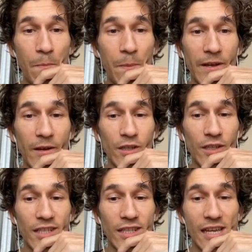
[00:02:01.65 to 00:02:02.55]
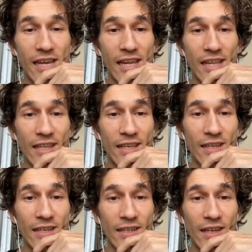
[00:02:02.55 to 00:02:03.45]
I'm gonna stay
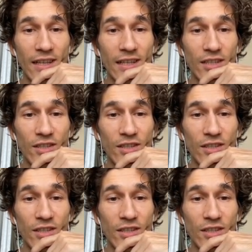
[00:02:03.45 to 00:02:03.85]
at this